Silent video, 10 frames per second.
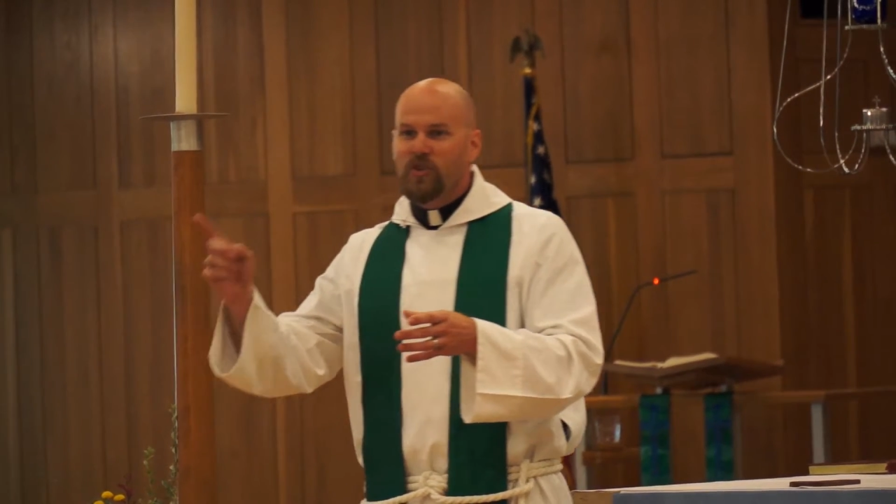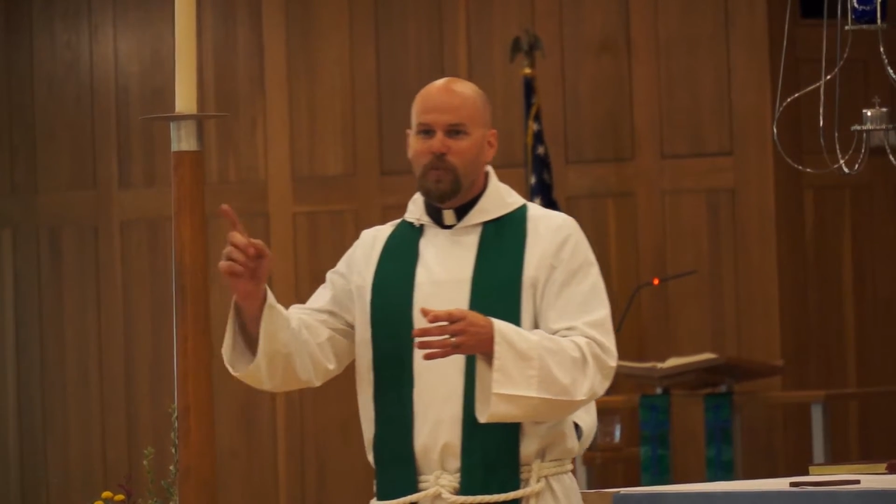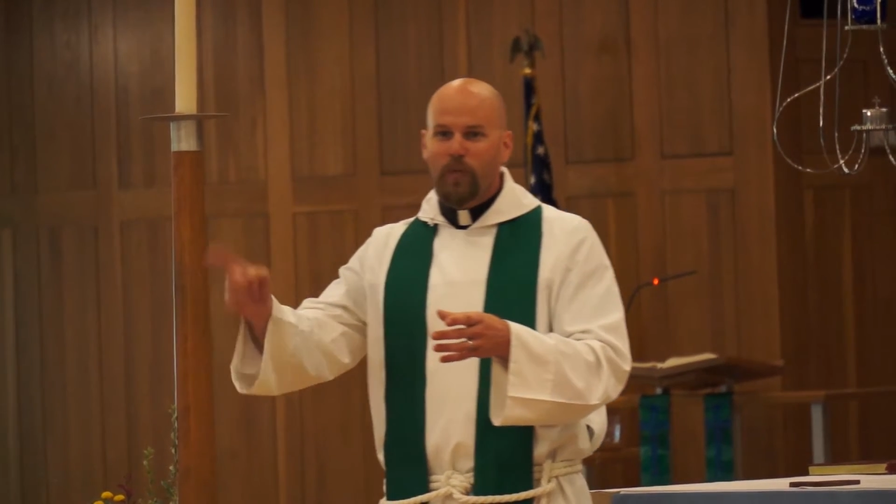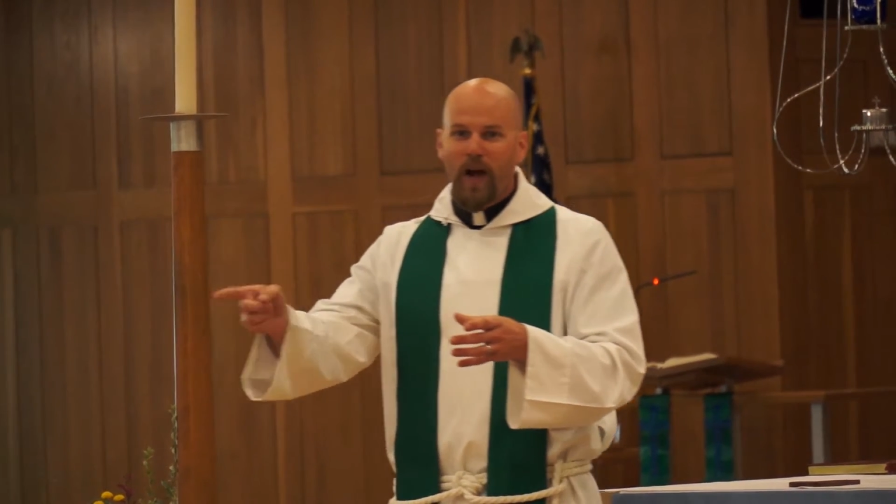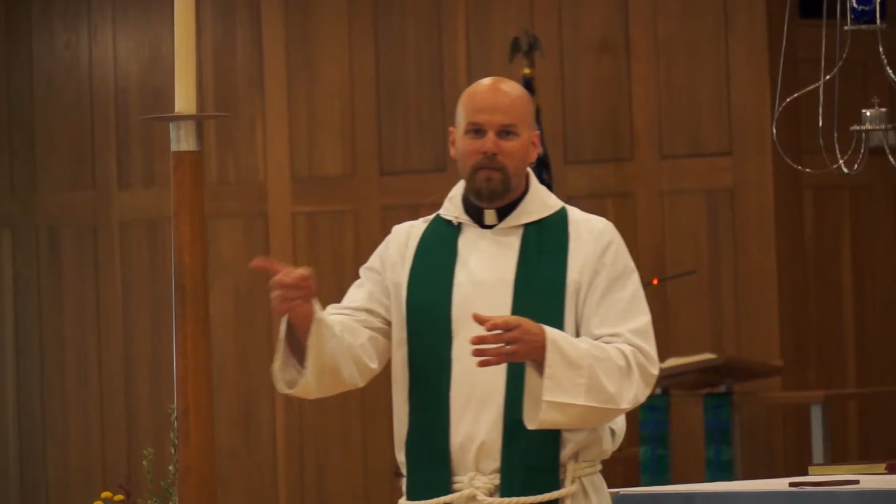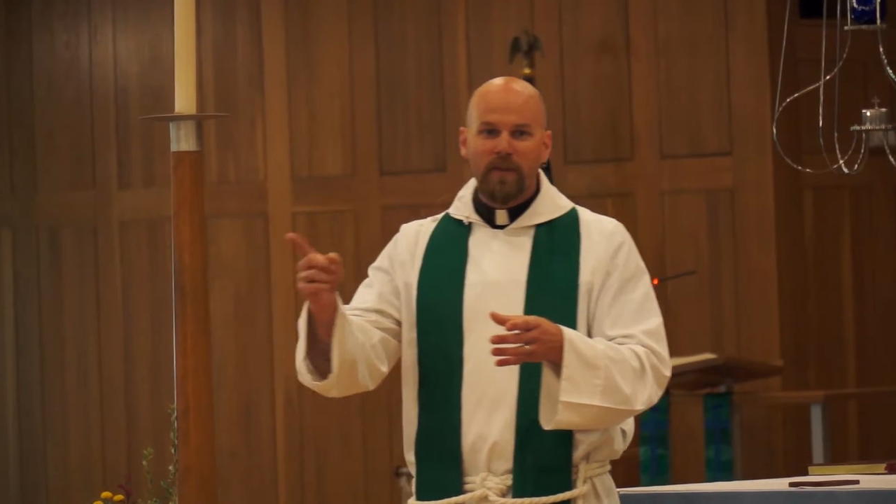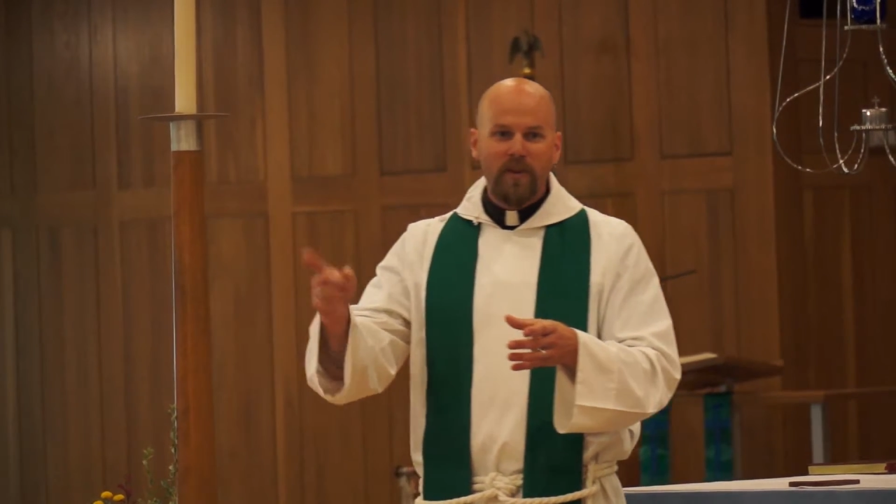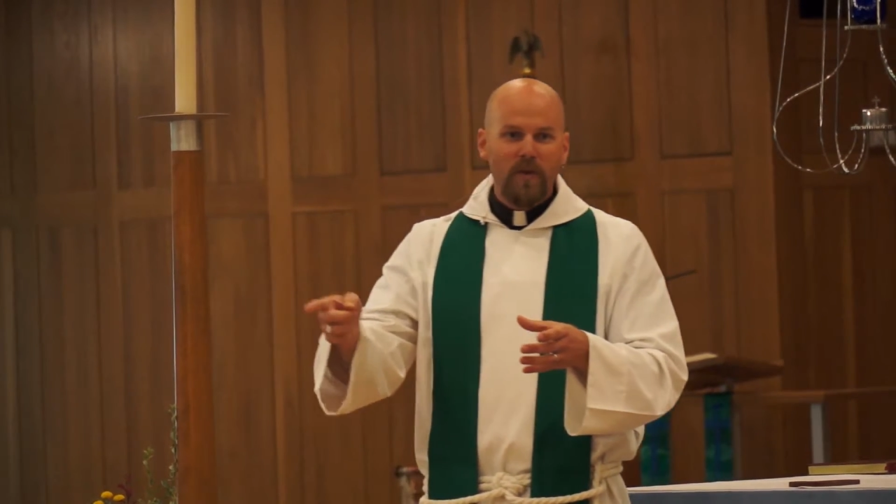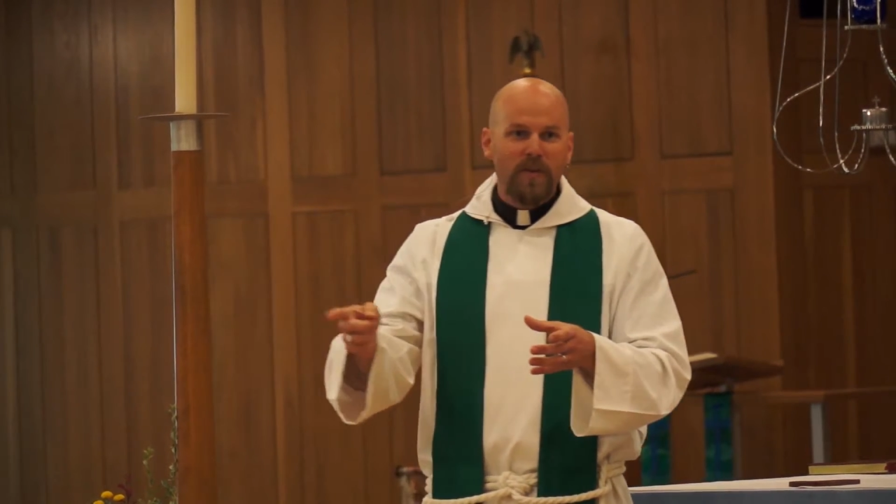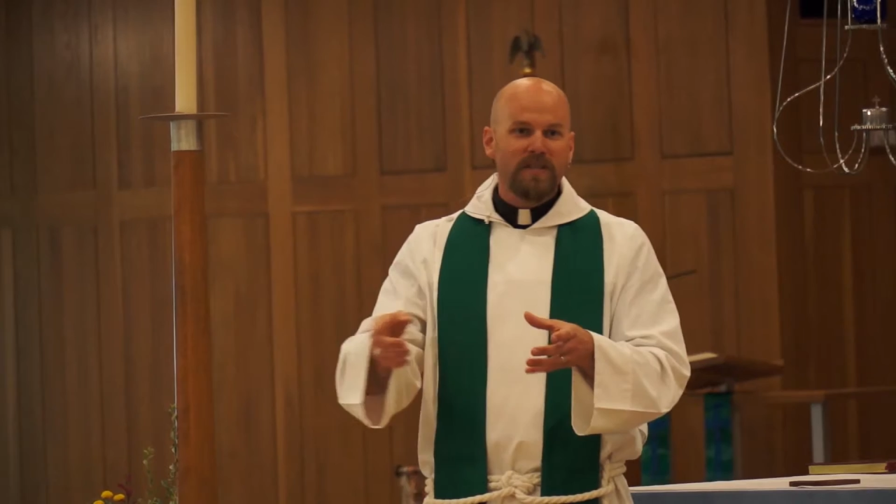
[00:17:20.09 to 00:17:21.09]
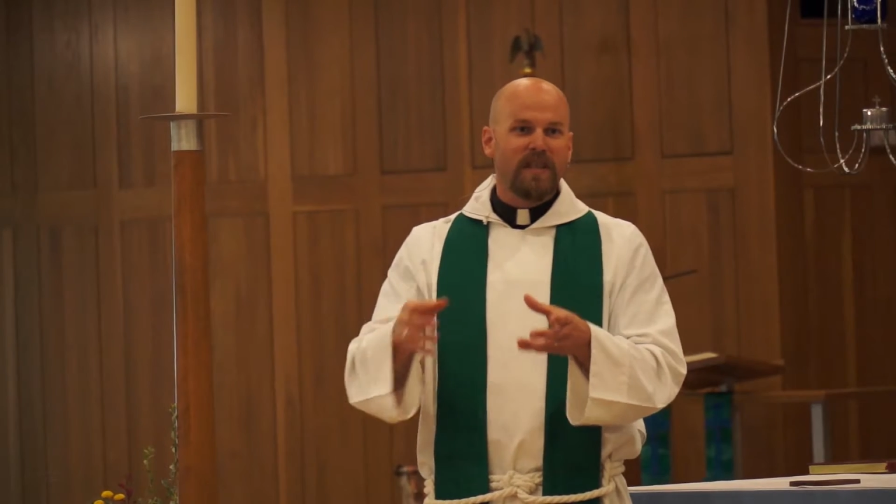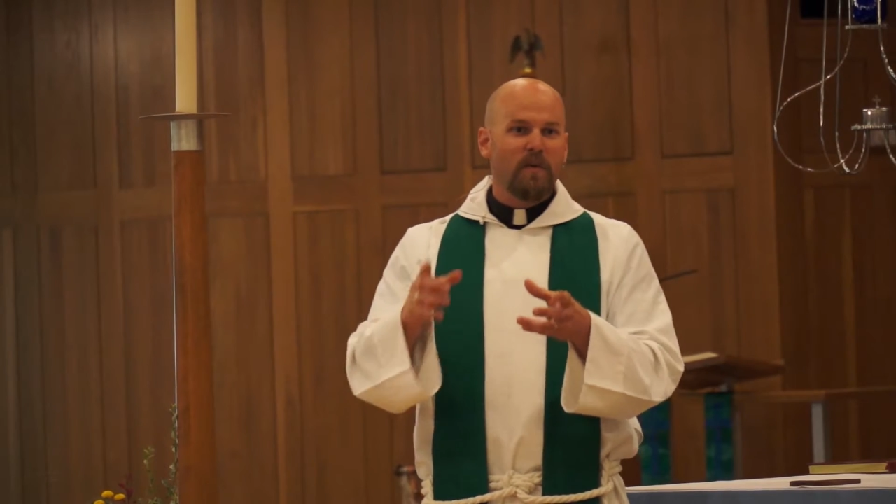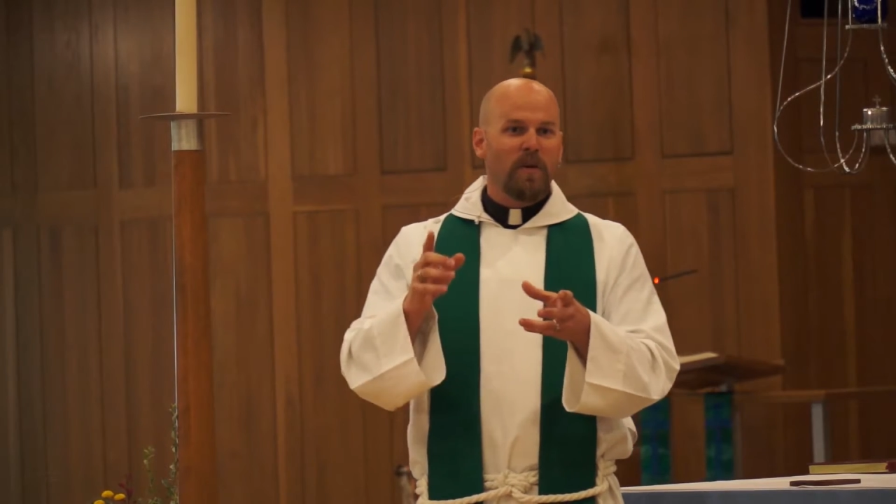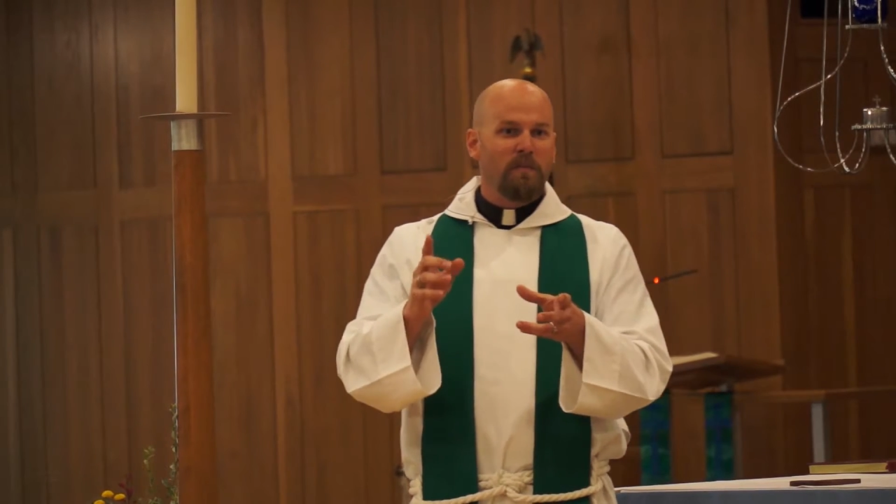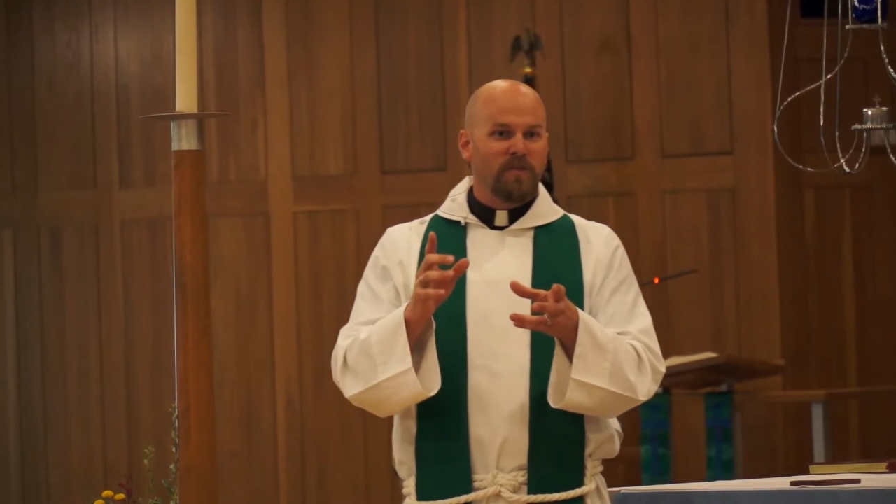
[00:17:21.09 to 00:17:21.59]
you'll probably notice
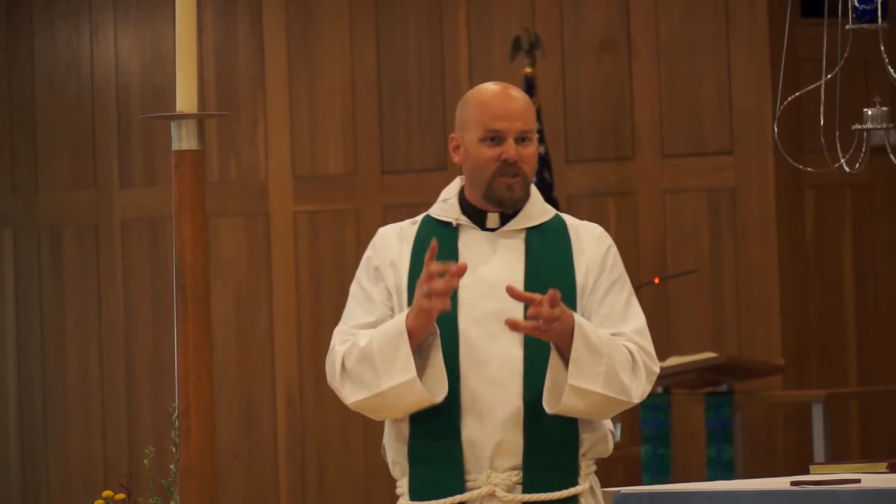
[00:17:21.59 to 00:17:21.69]
that when